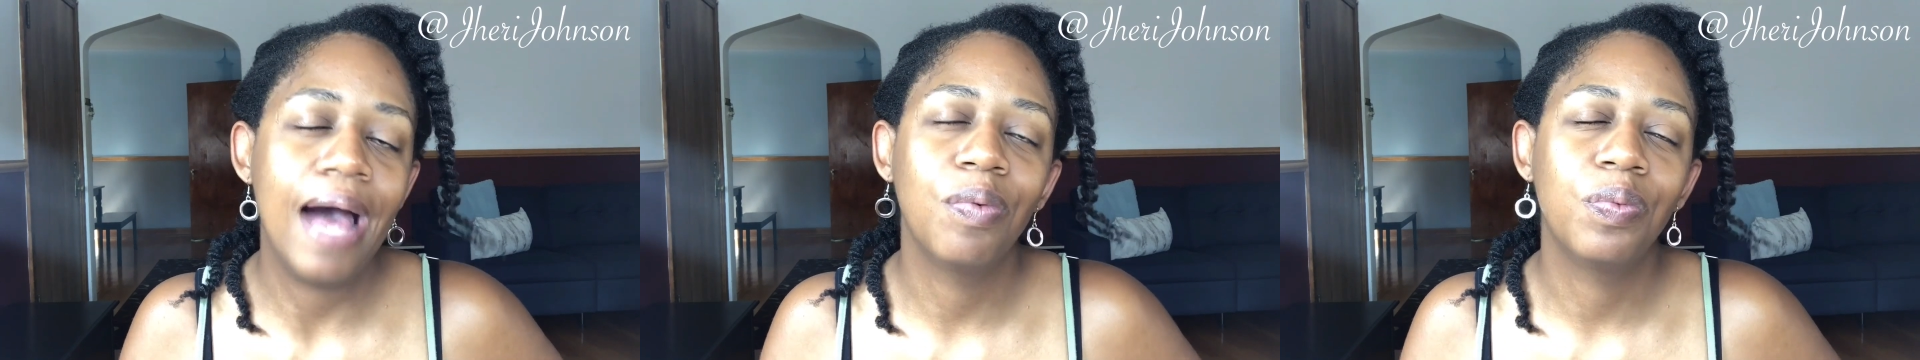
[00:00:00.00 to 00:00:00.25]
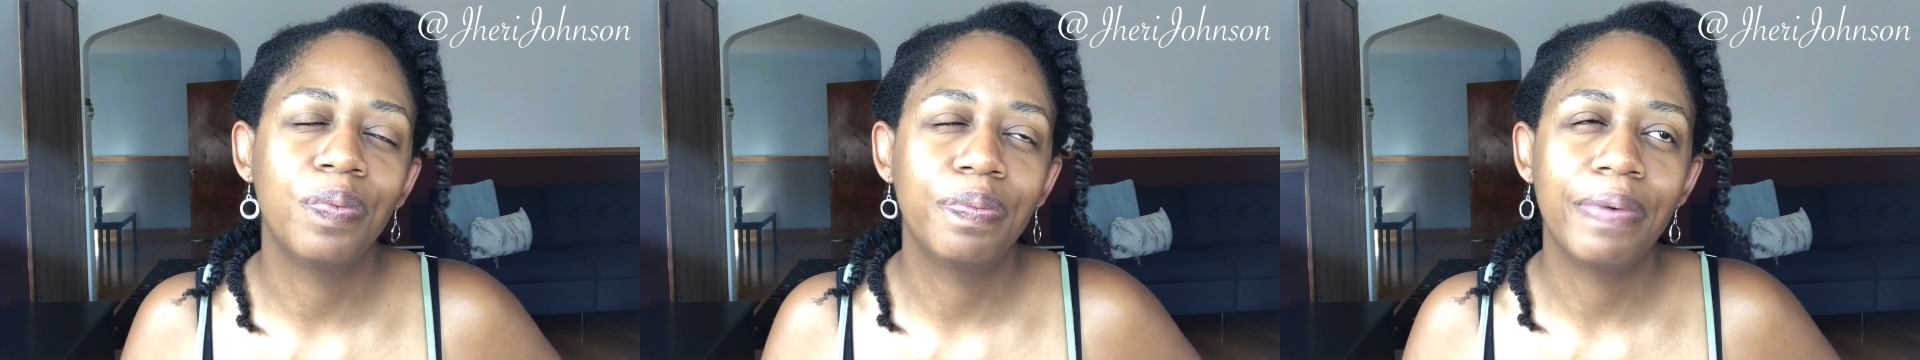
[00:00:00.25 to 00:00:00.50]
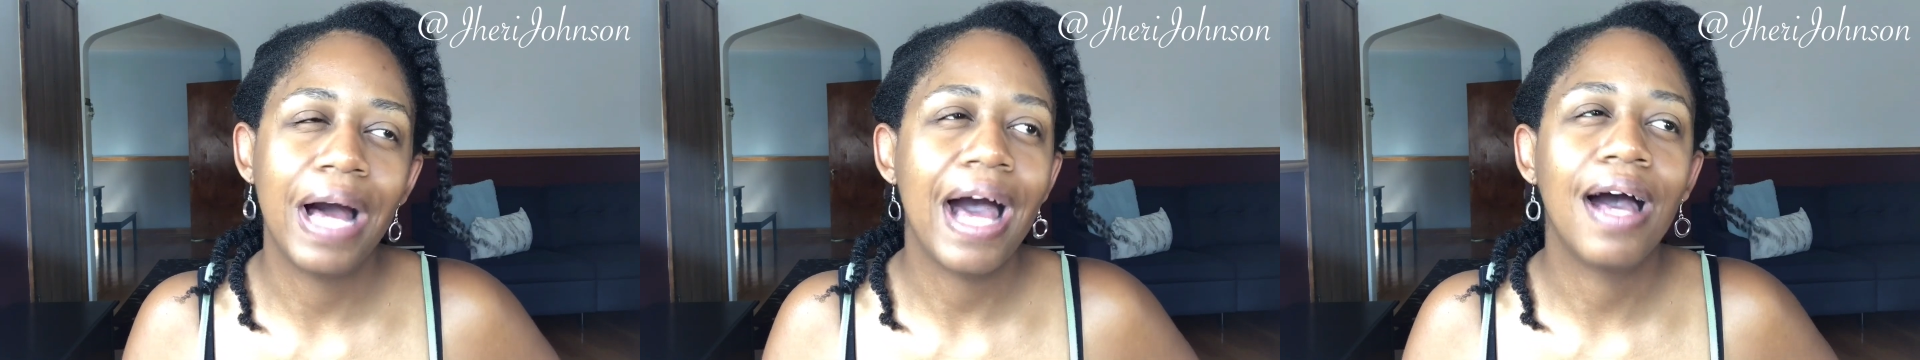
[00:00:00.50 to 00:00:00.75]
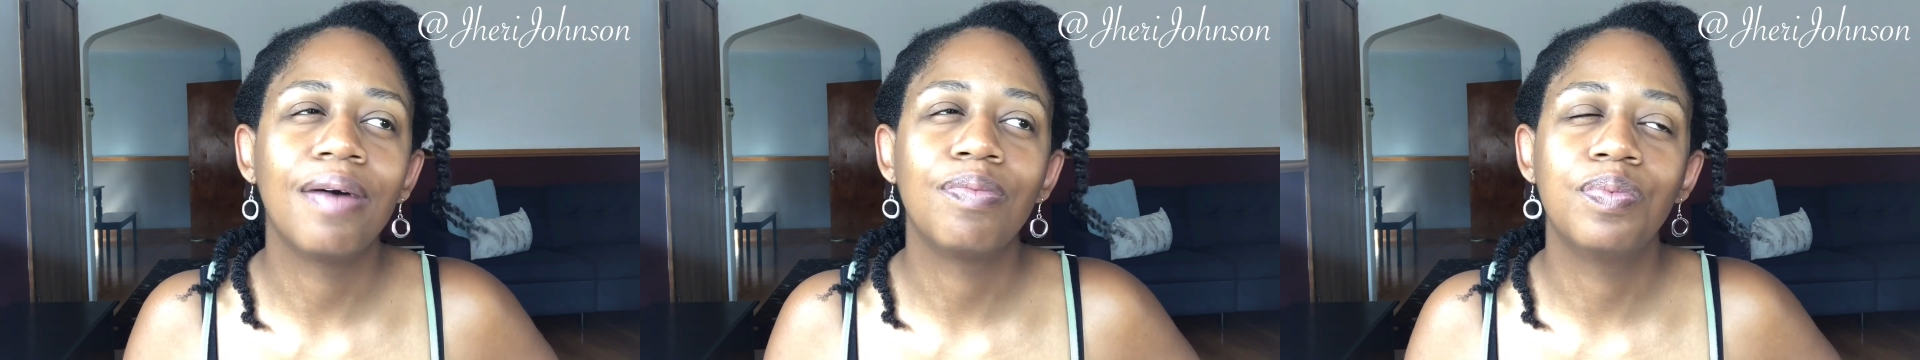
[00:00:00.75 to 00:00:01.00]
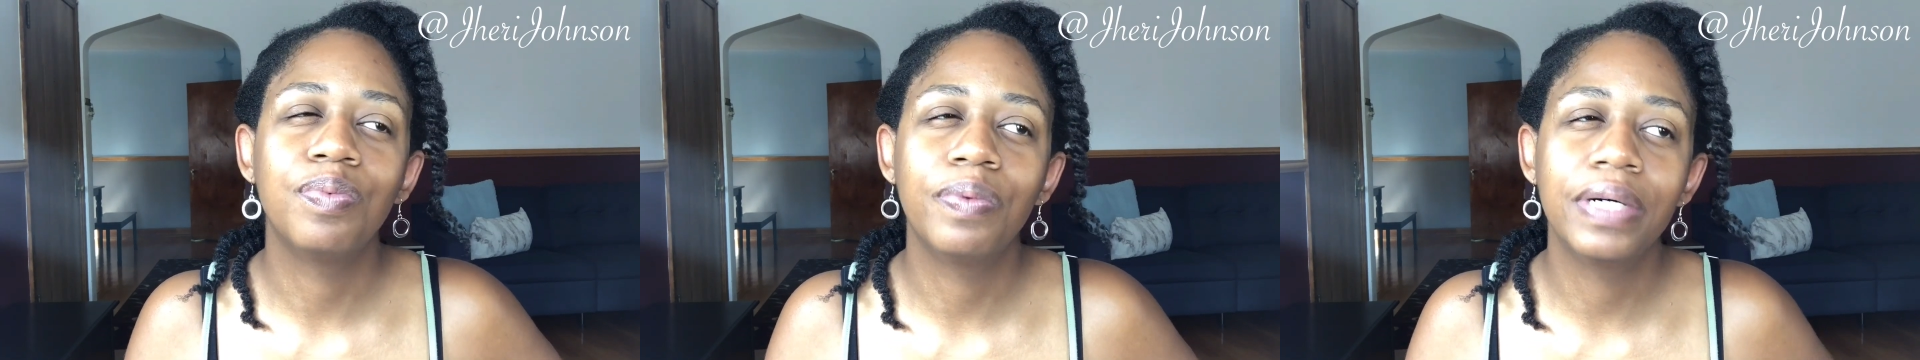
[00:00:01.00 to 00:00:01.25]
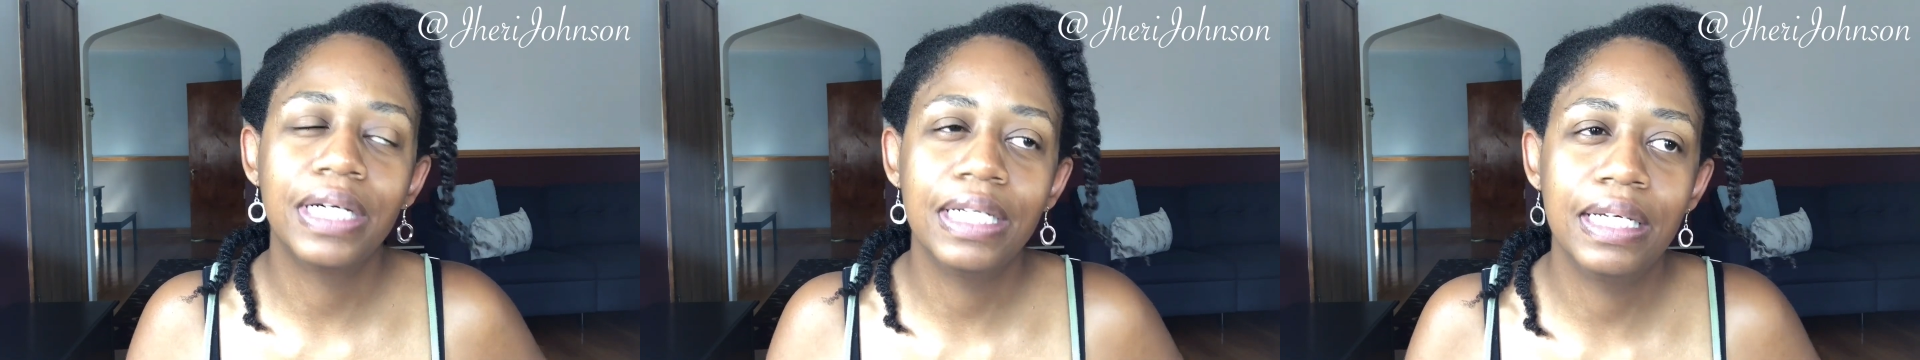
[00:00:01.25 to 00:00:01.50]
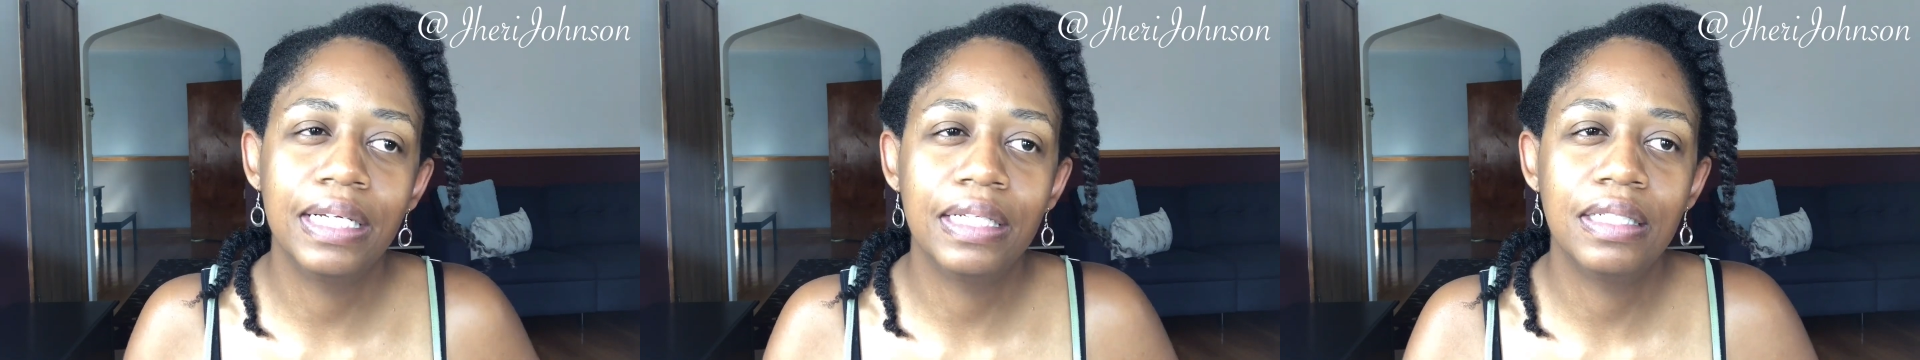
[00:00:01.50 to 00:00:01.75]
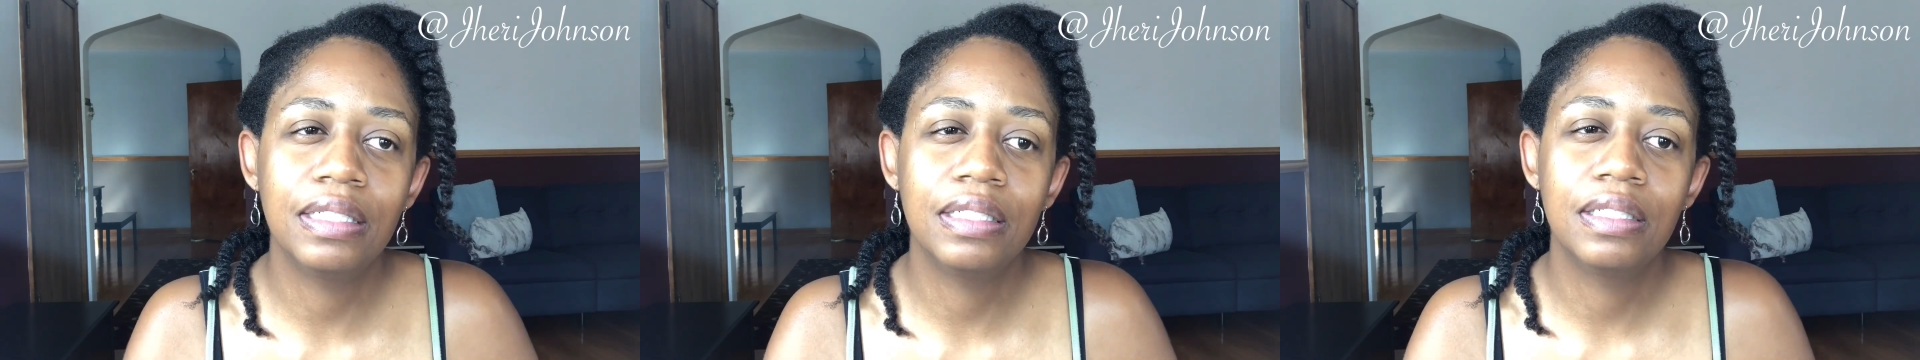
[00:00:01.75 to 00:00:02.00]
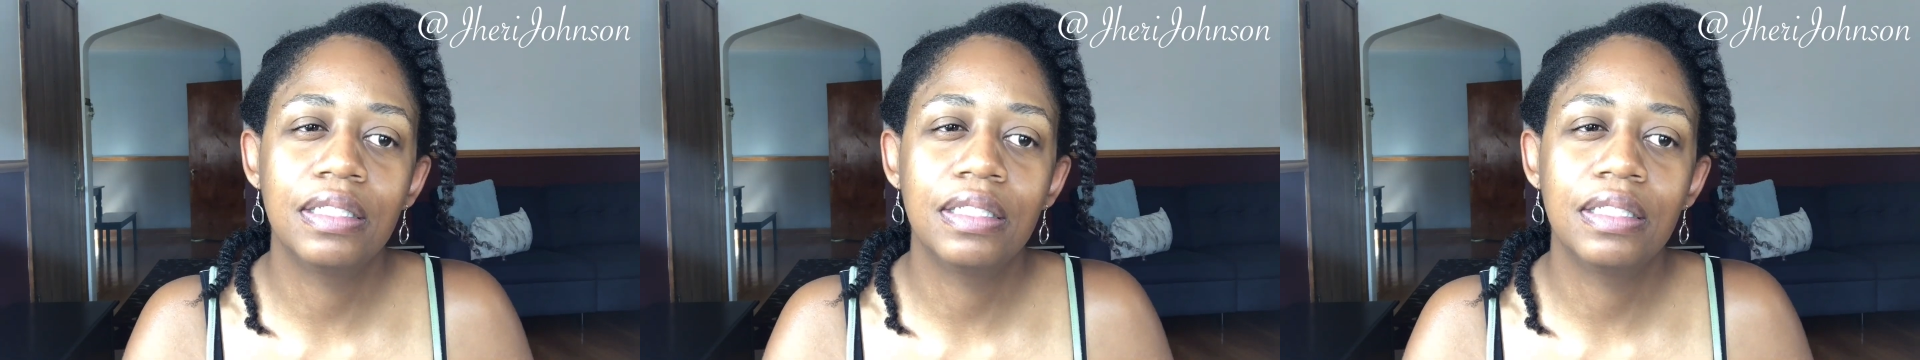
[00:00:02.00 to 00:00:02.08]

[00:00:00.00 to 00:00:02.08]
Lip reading: I wouldn't